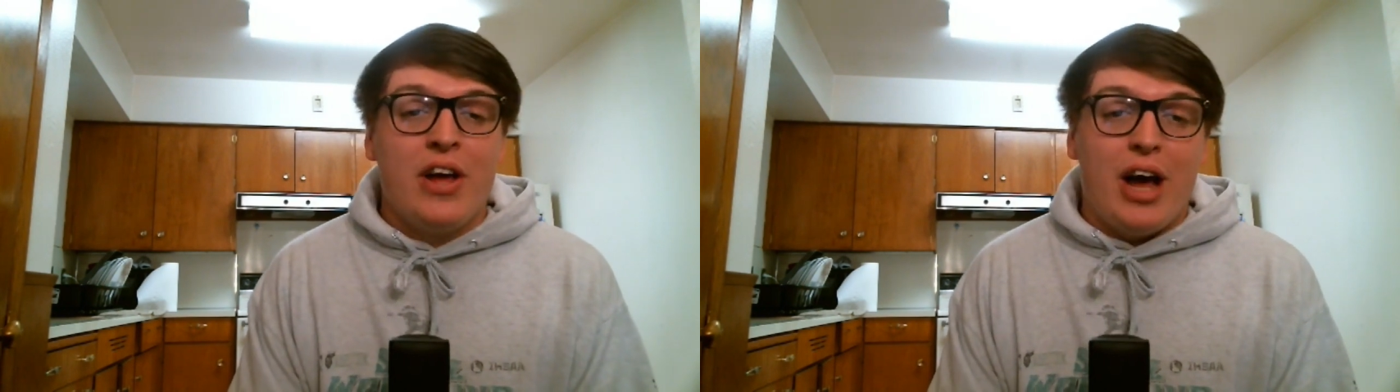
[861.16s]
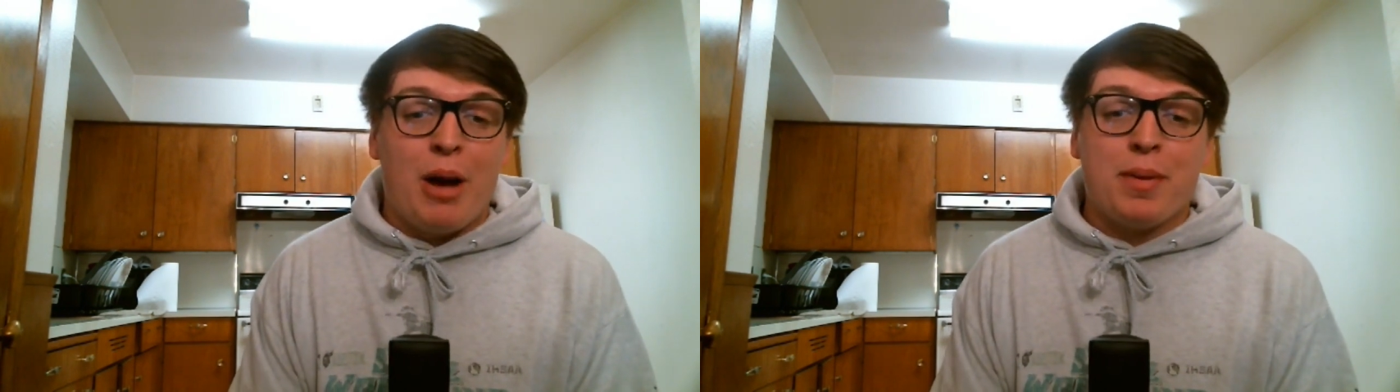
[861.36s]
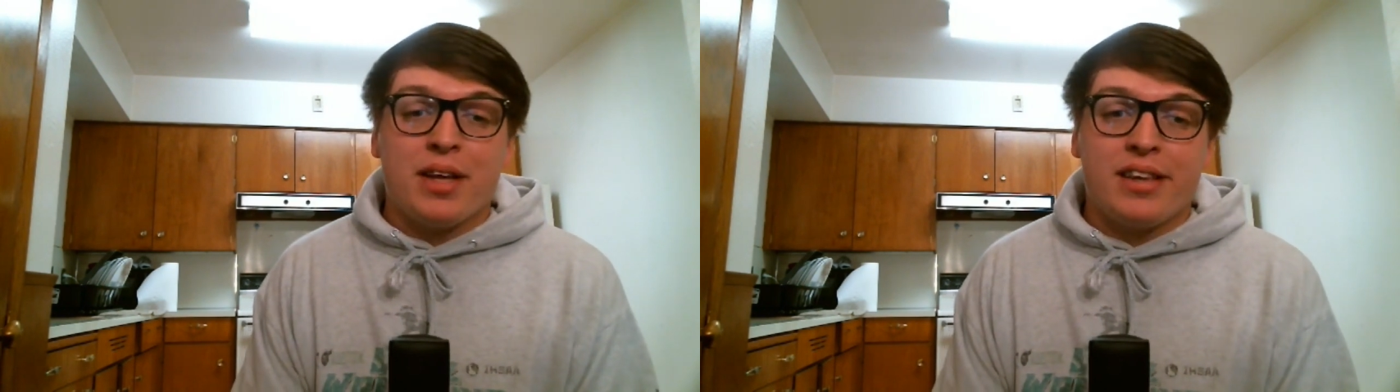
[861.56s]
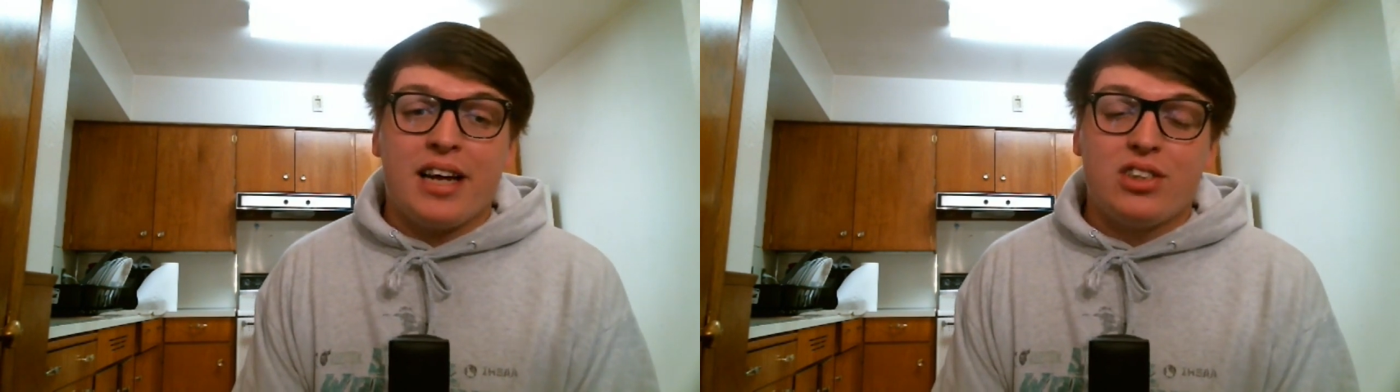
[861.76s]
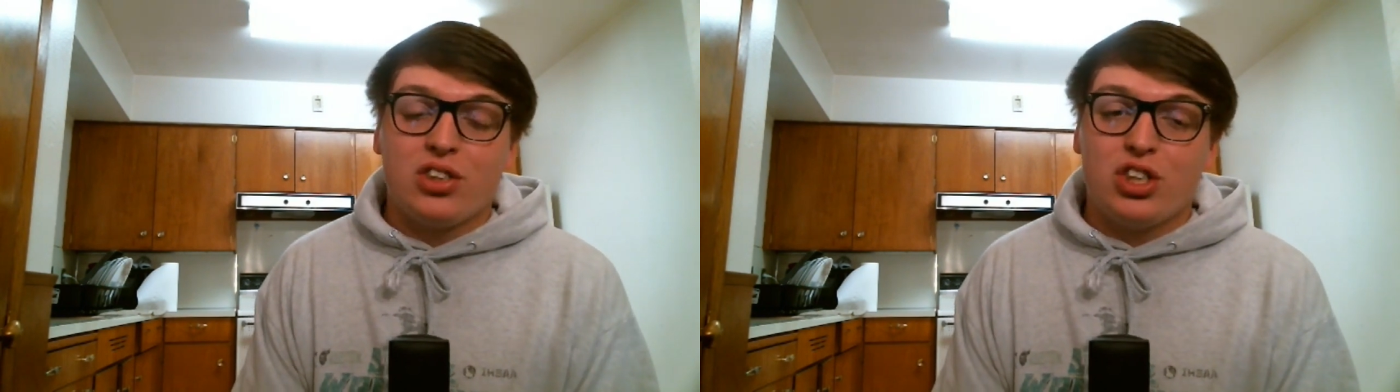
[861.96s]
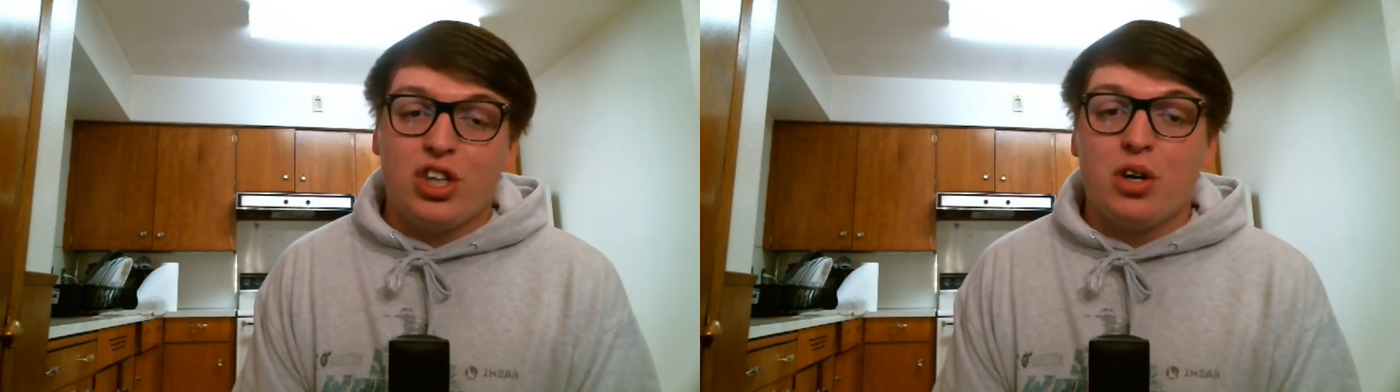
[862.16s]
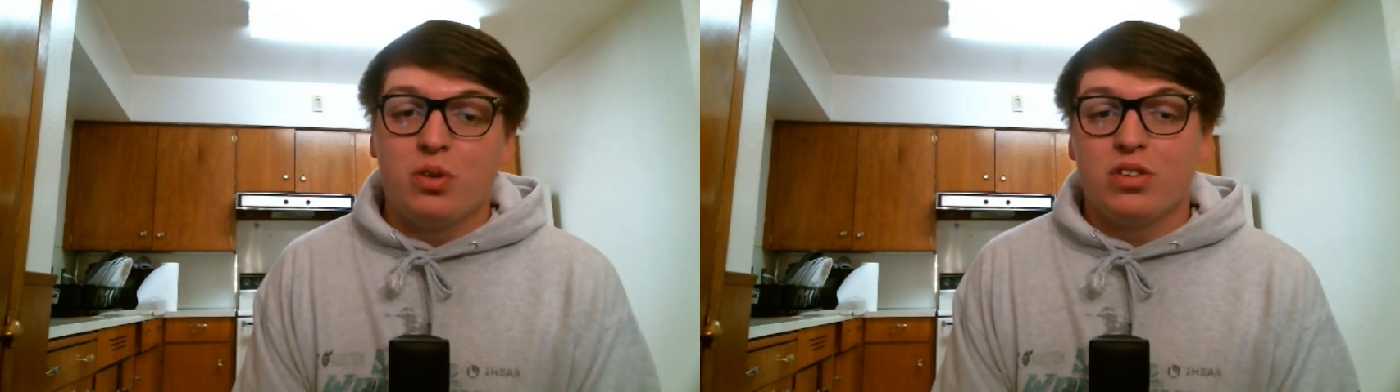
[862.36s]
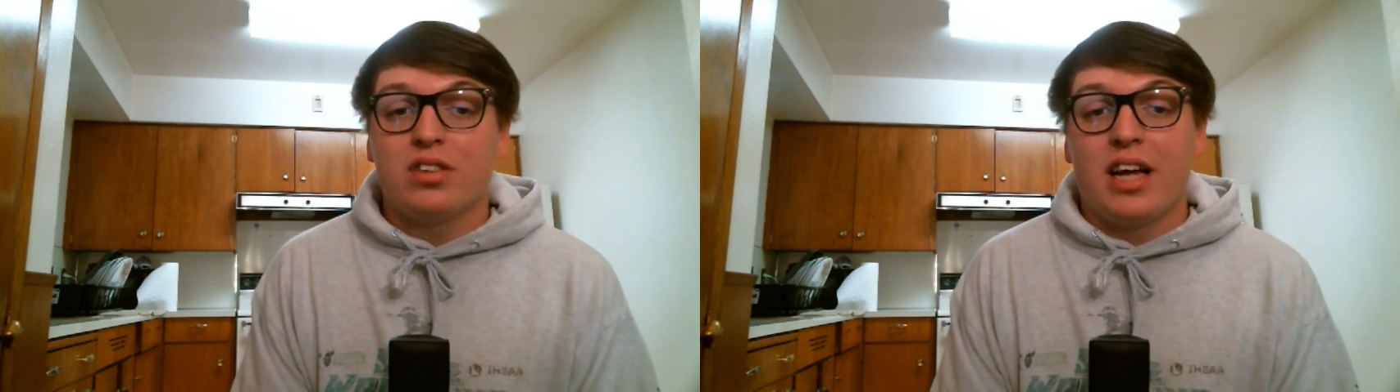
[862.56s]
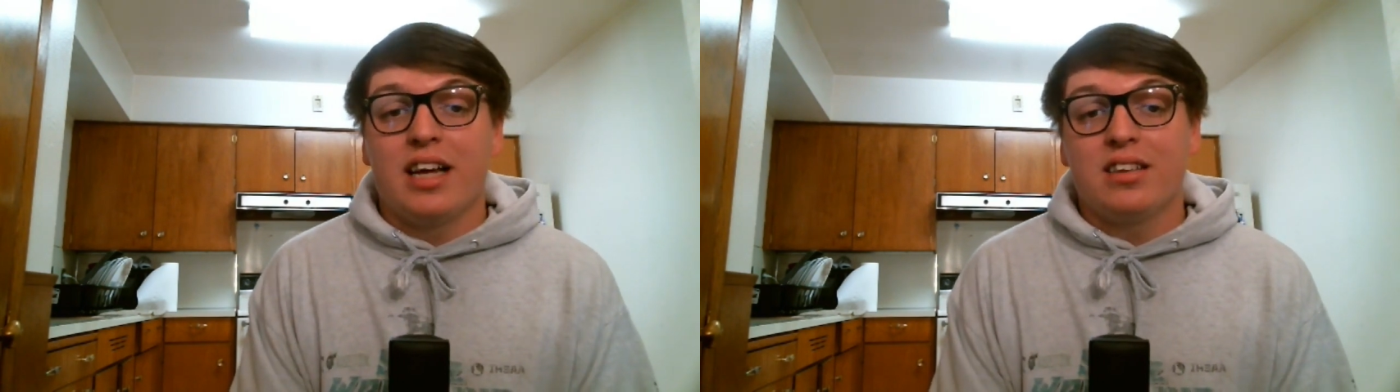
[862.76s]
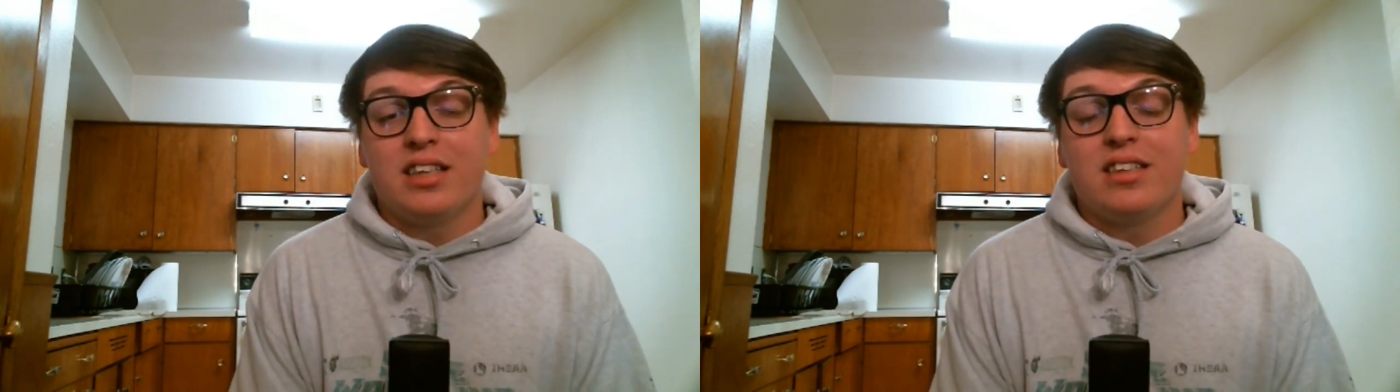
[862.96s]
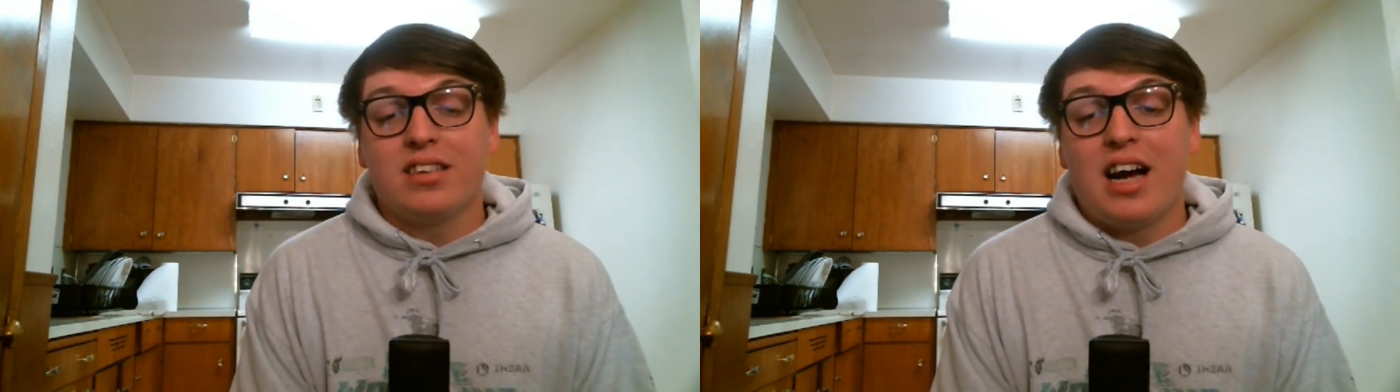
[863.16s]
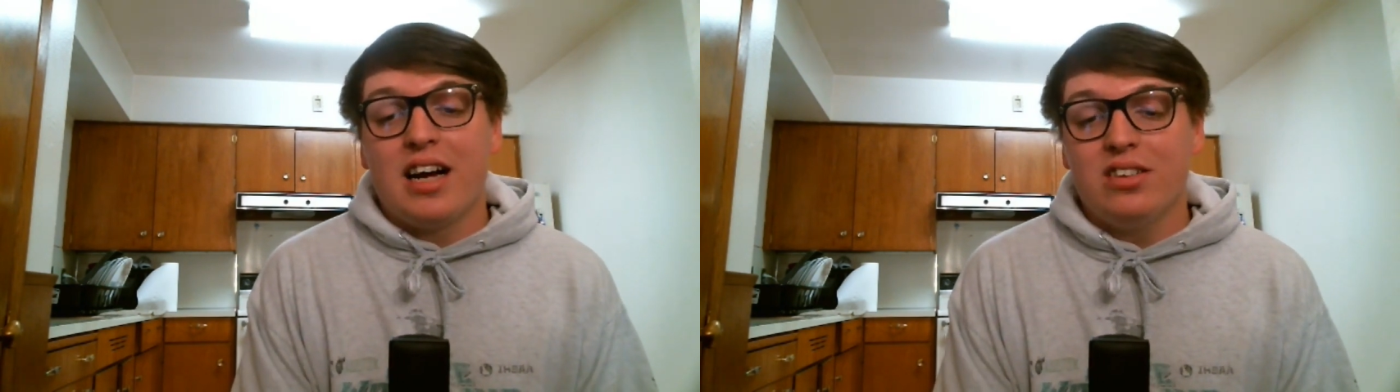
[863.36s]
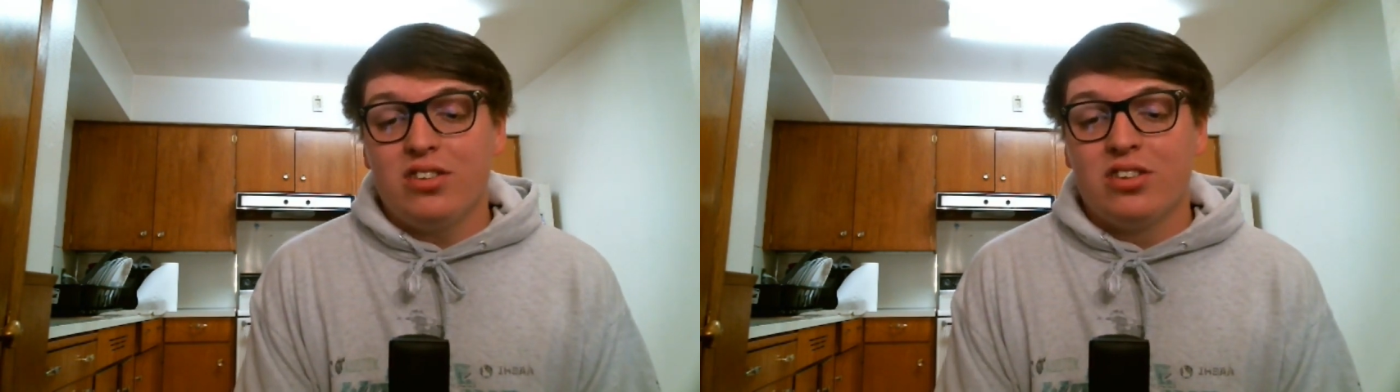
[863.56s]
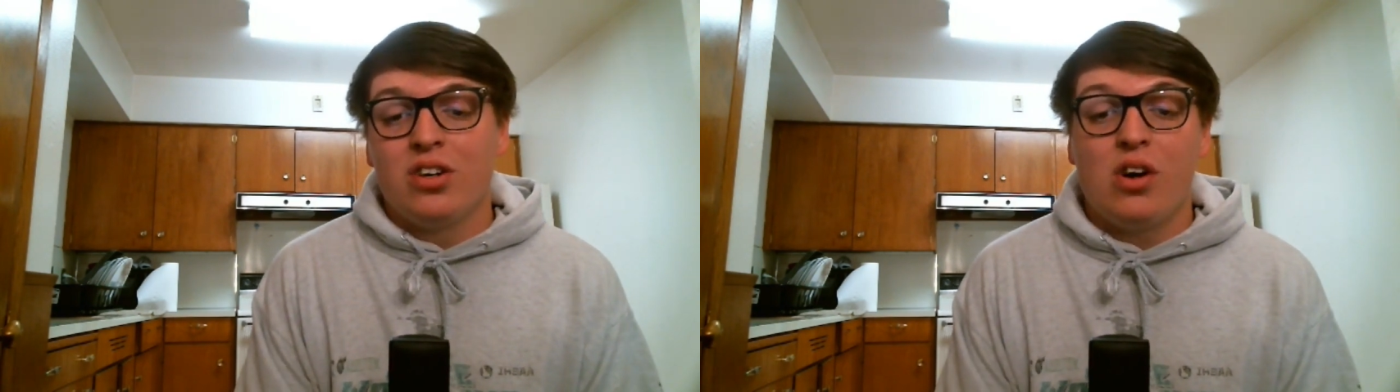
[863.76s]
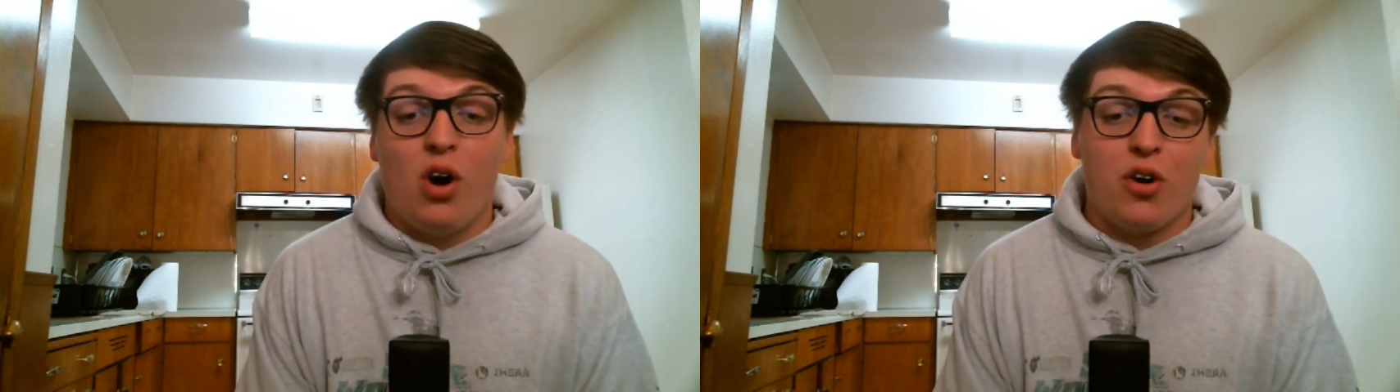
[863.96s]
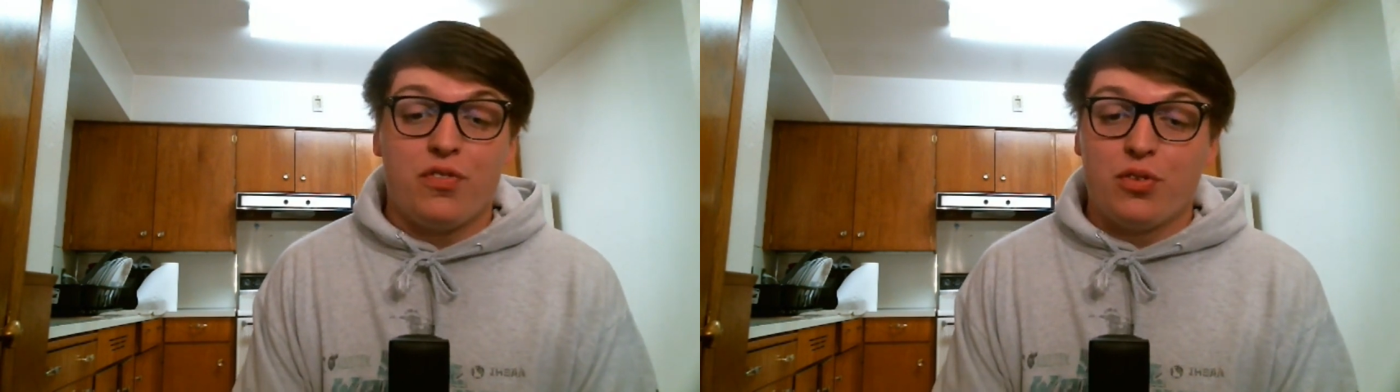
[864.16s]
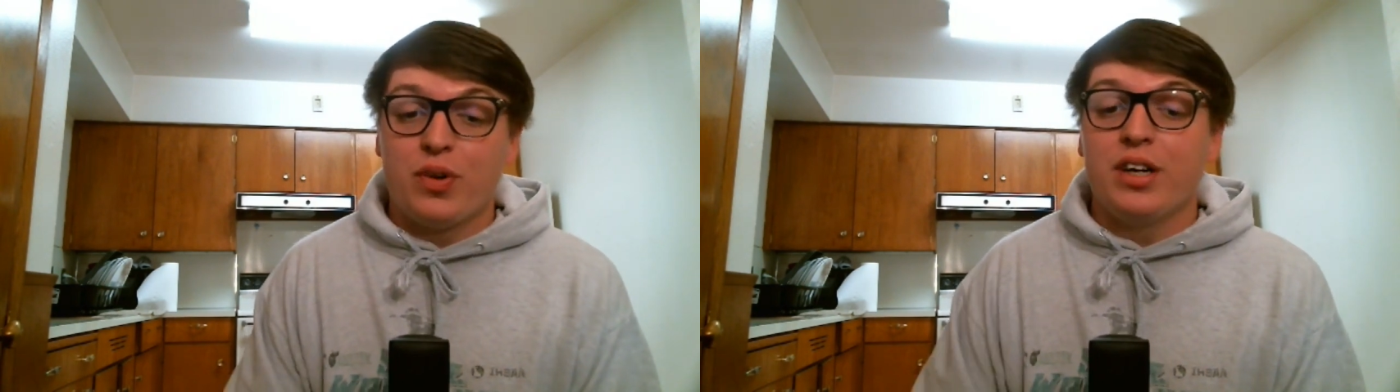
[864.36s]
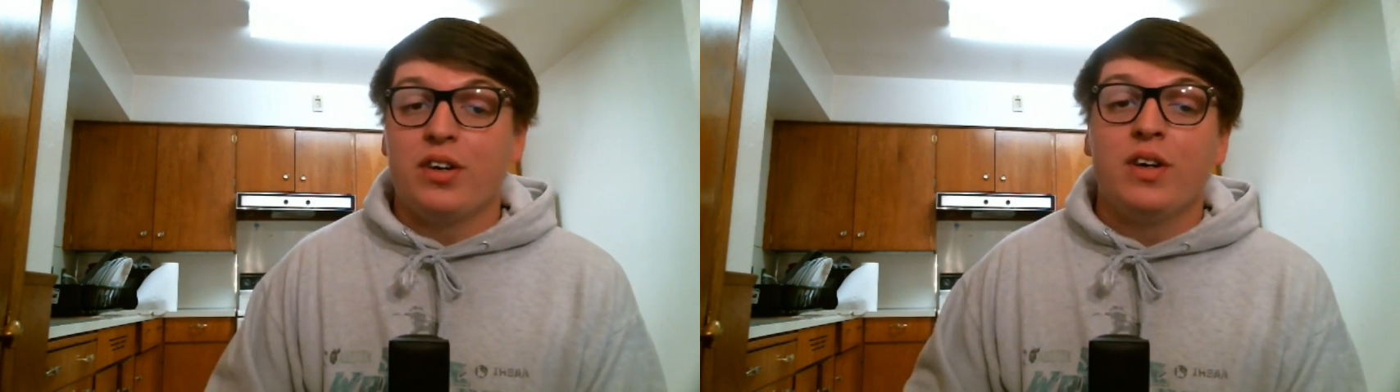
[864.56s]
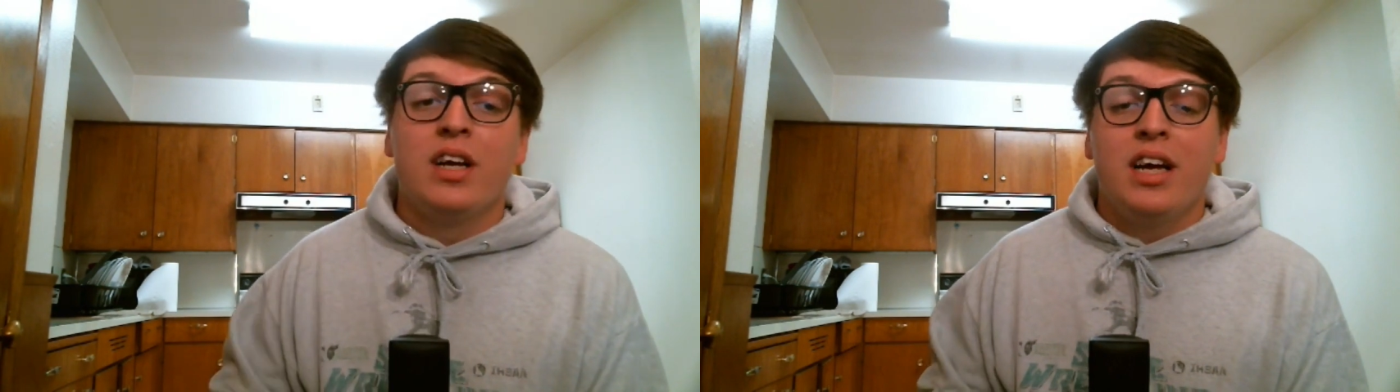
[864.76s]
I mean, that just shows that these guys are for real,